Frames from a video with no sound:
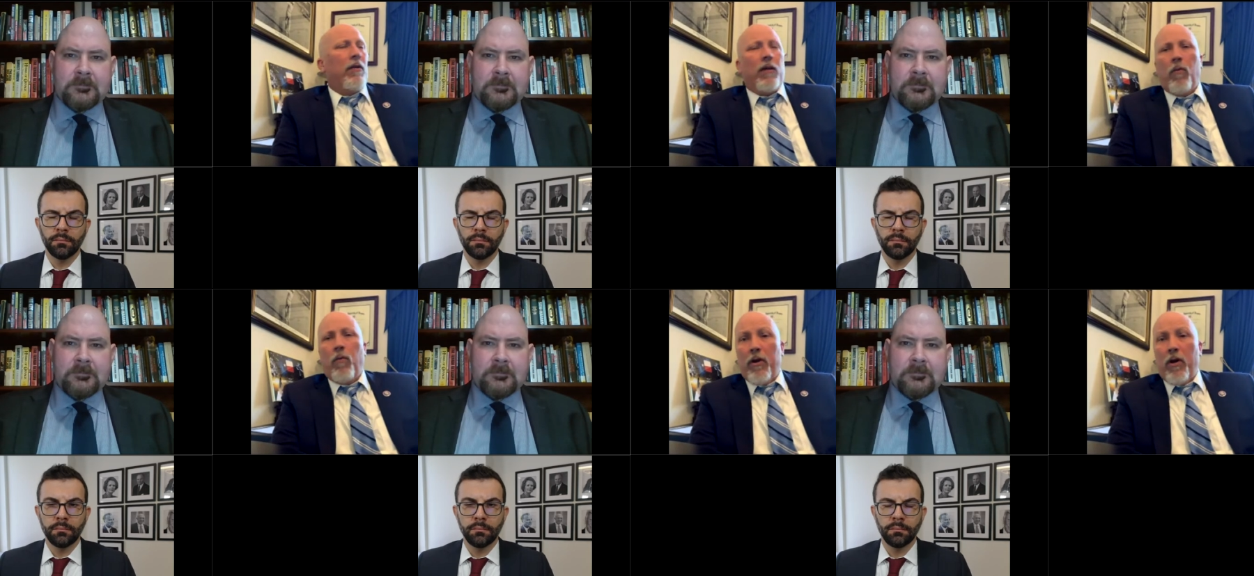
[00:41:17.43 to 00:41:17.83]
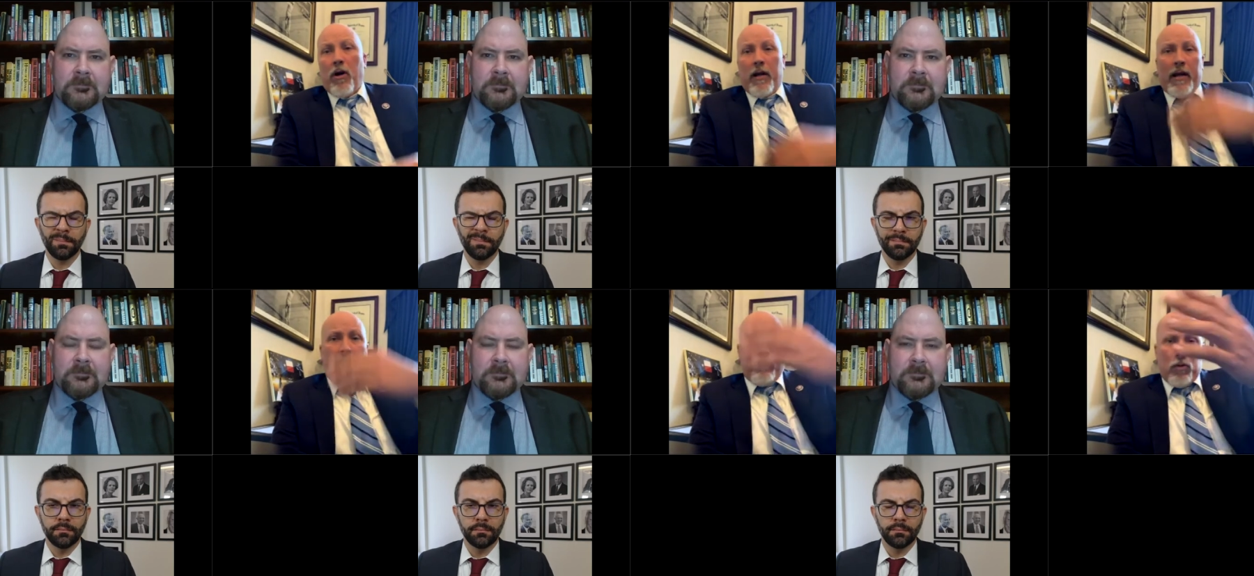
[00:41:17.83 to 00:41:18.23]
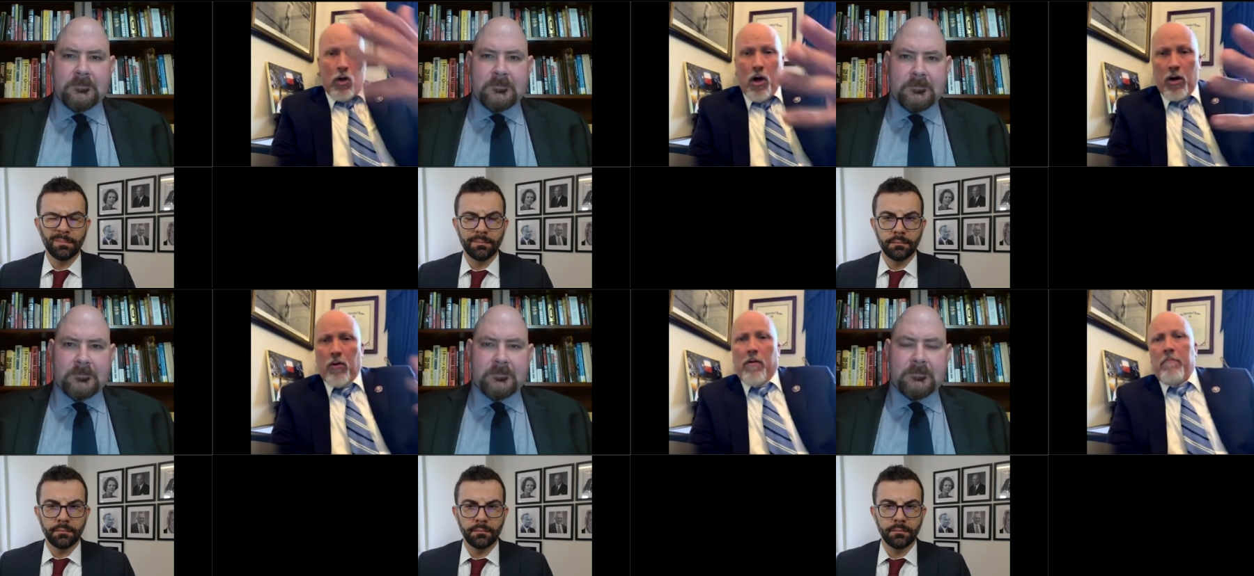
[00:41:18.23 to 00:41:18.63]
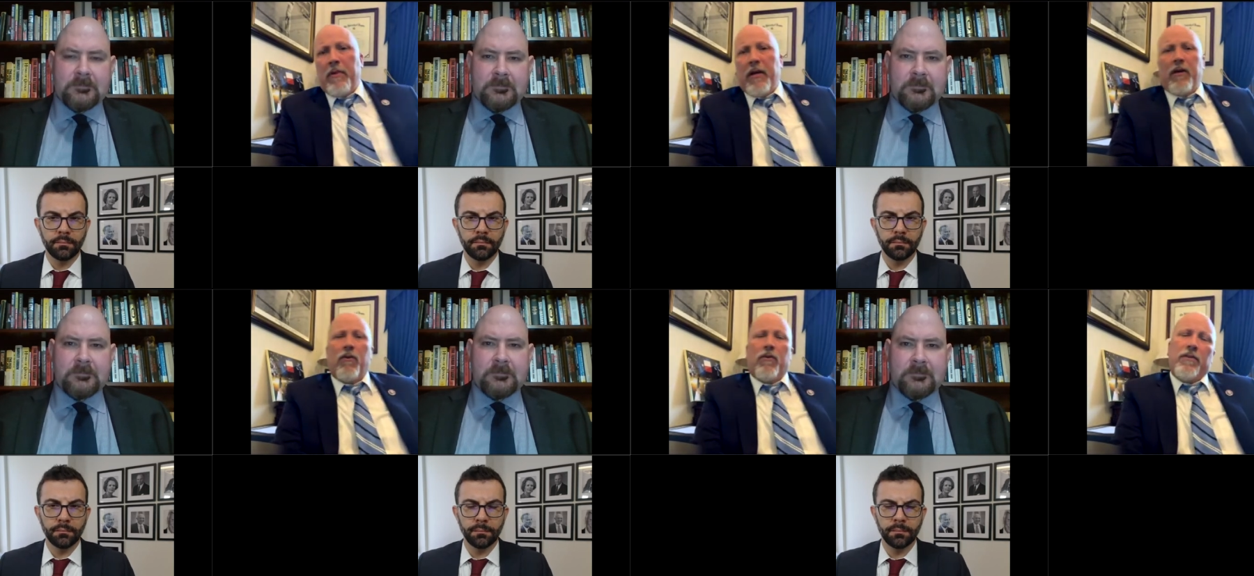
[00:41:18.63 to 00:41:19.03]
Speaker 1: and that we ought to have longer and
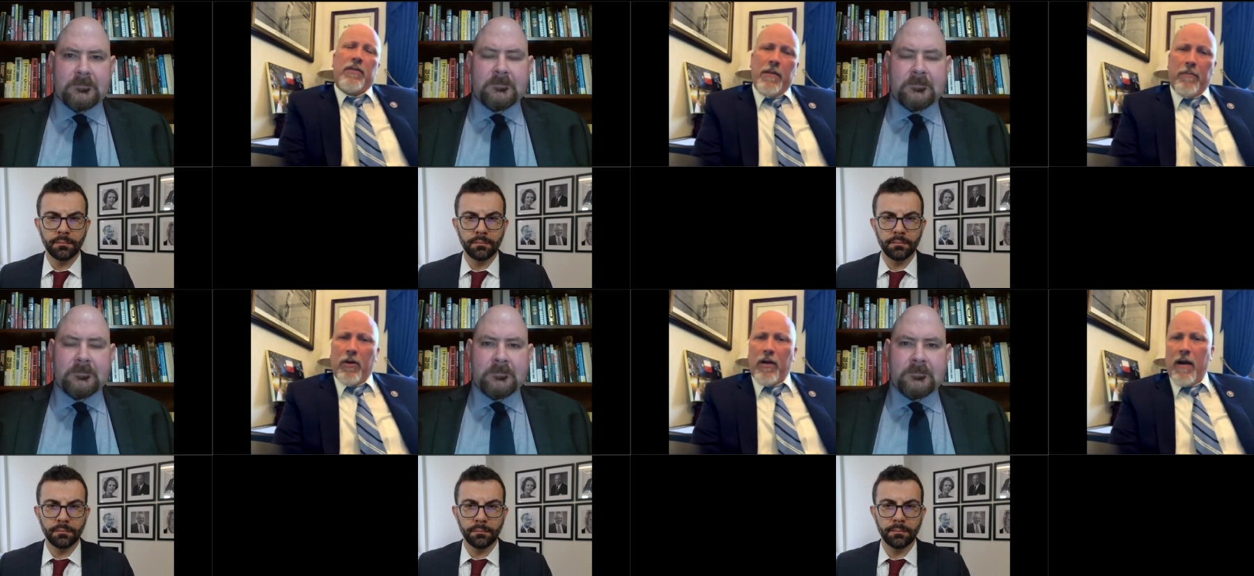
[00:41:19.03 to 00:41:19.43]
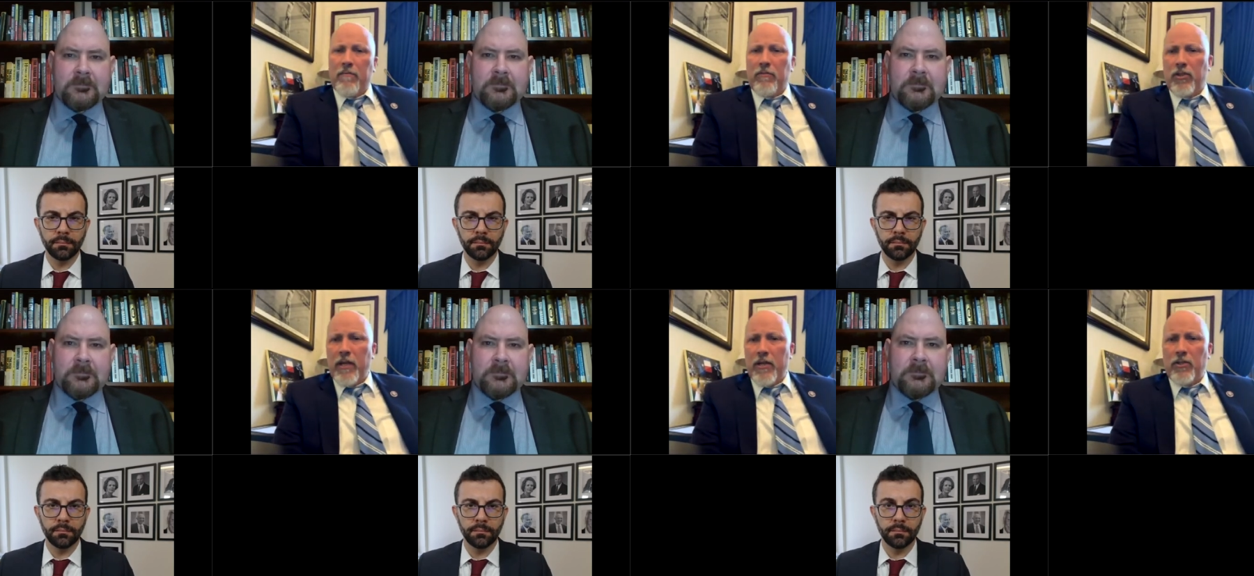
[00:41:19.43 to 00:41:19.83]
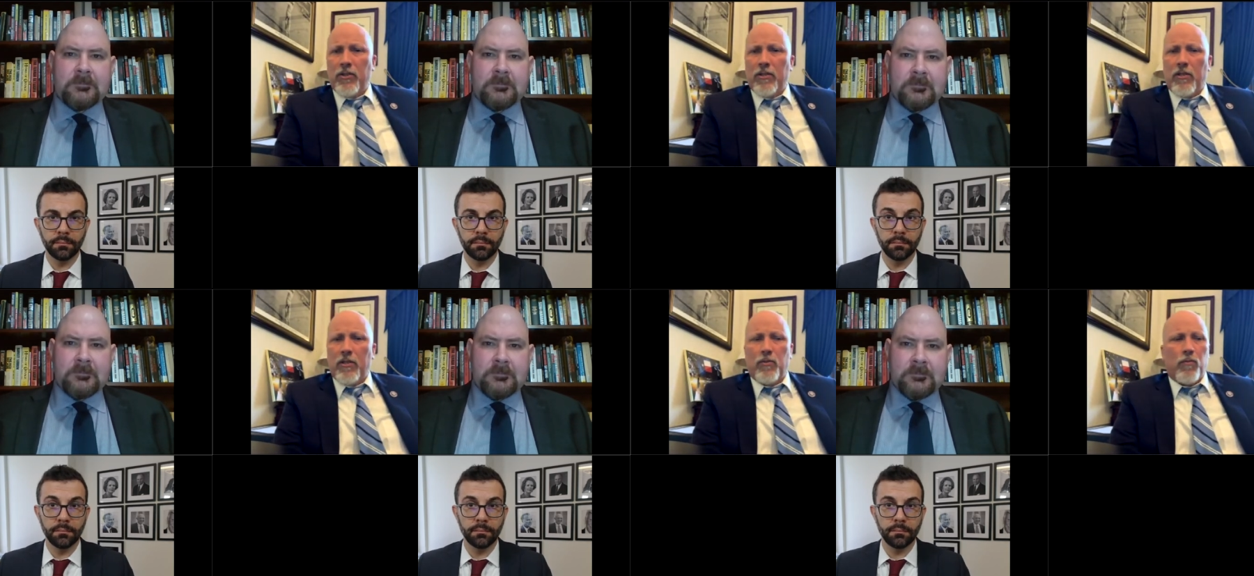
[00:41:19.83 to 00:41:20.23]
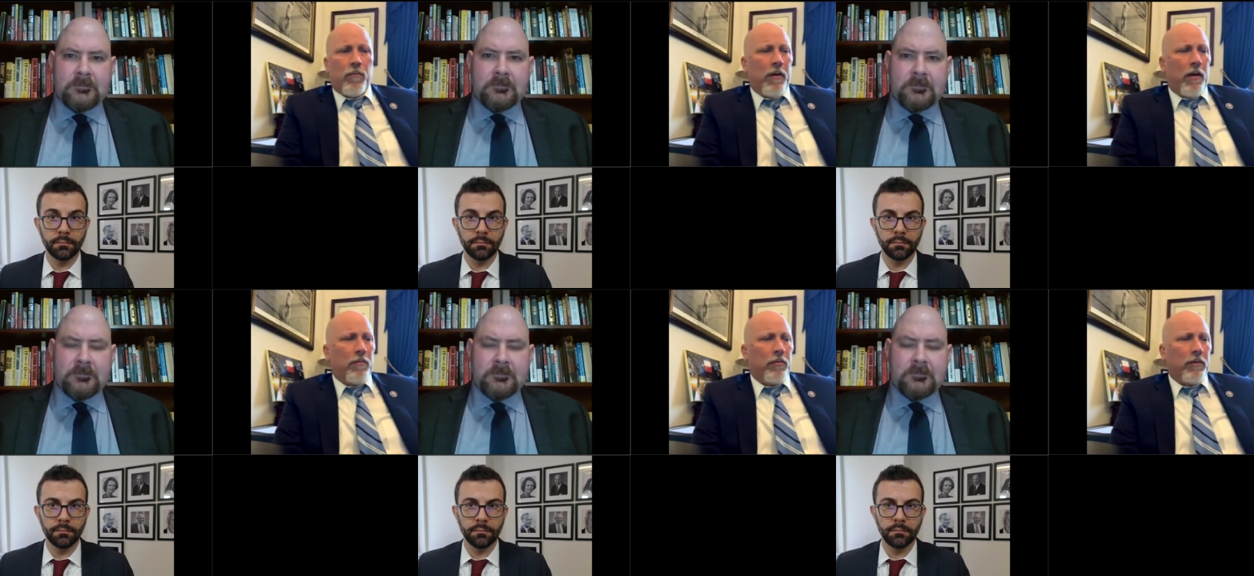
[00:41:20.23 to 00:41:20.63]
bigger and deeper conversations as
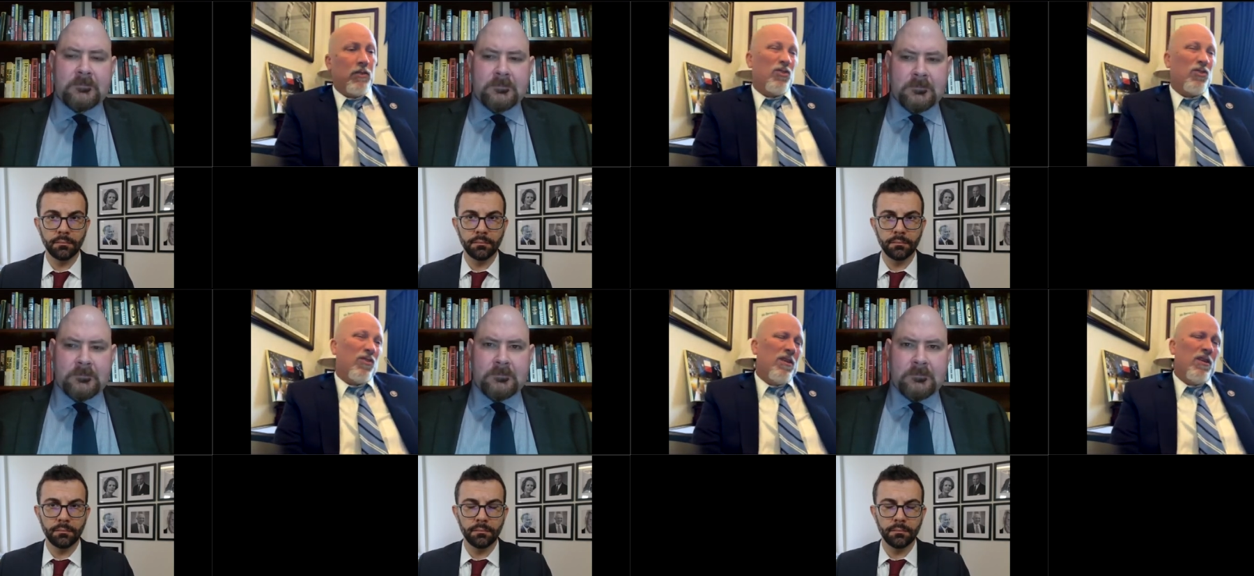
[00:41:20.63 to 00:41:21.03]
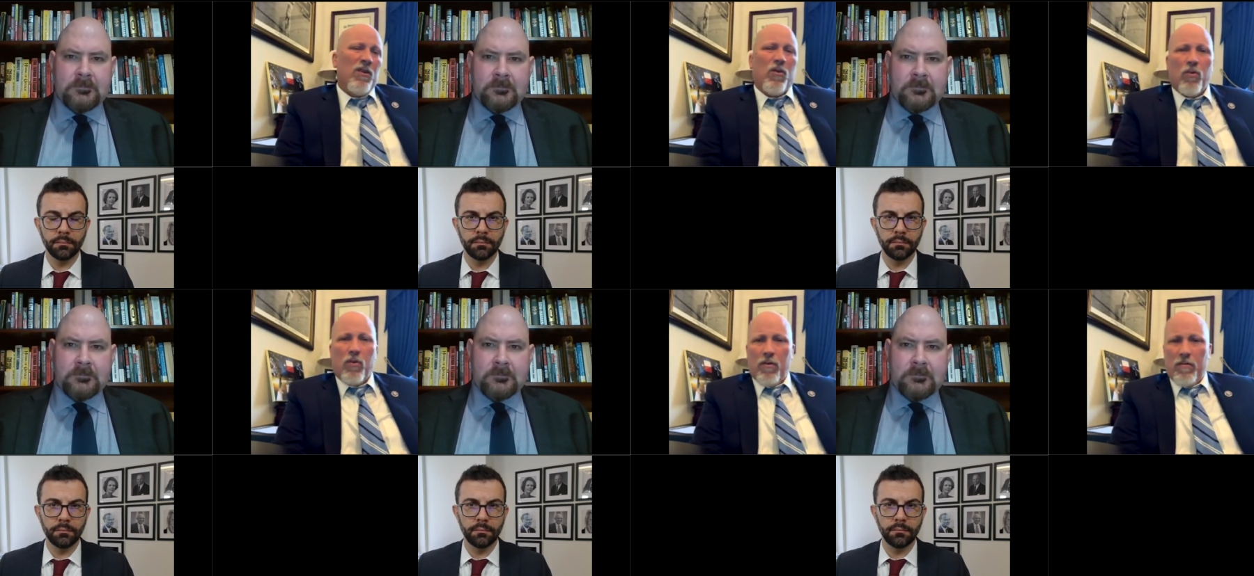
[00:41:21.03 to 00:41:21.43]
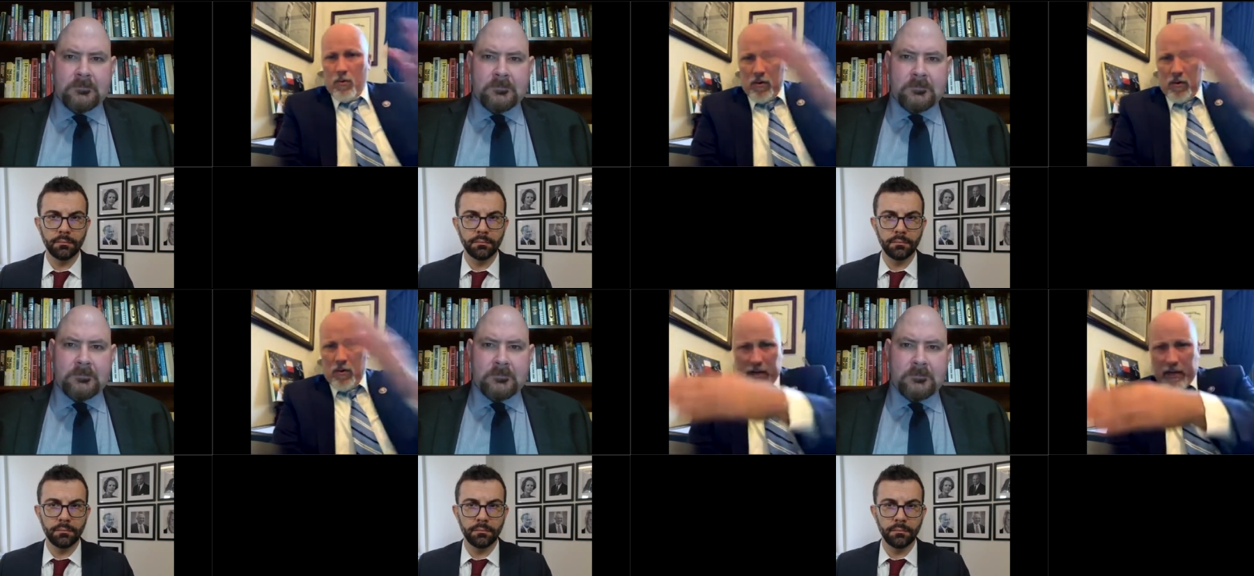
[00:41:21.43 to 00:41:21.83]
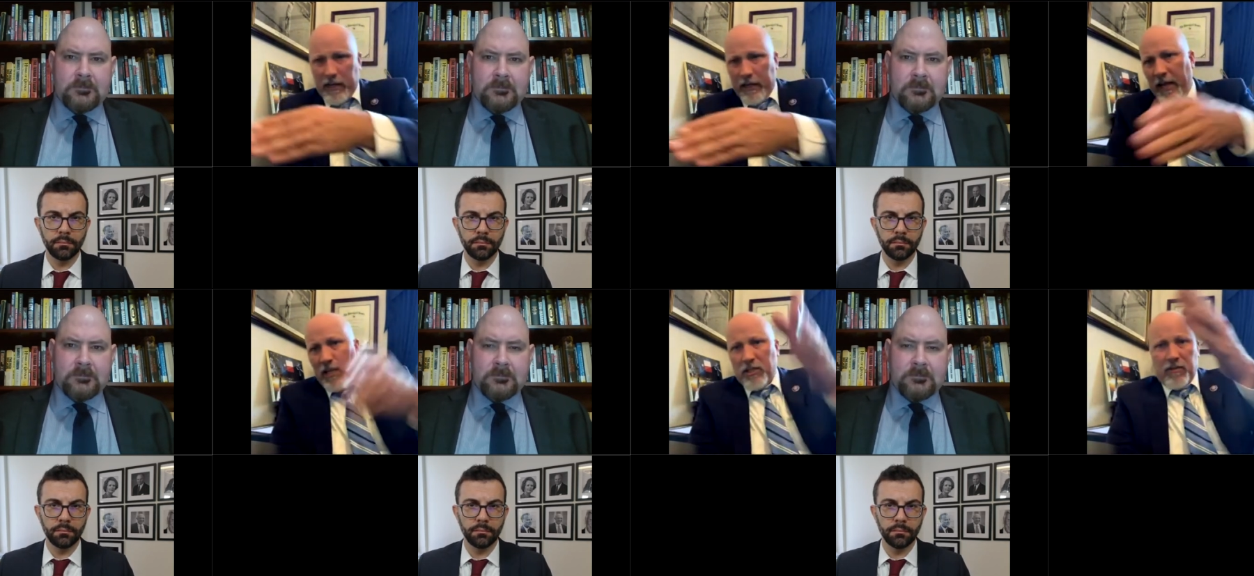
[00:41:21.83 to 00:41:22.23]
Republicans or or, or in the
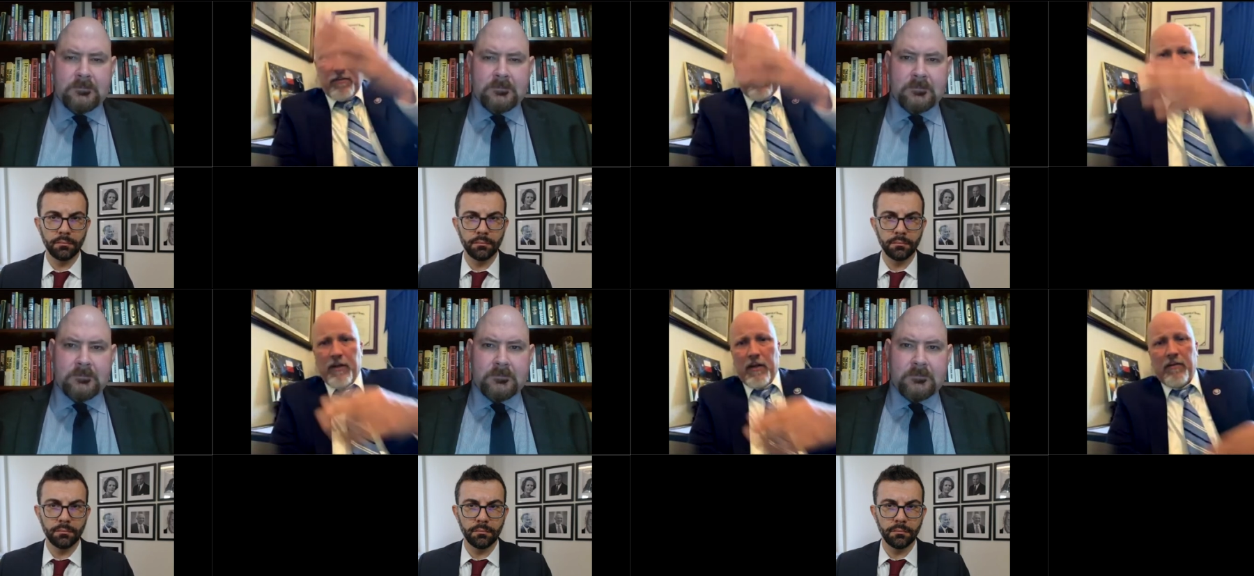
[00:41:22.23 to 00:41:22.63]
case of,